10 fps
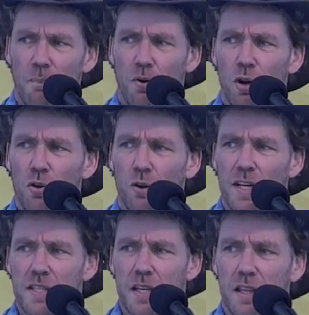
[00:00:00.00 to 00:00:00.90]

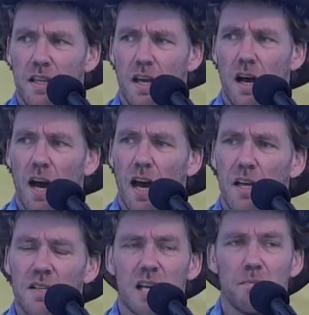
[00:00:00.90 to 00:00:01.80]
Progress in the eye
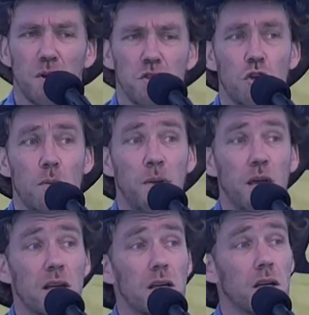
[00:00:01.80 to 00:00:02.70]
and said, Monsieur Pig,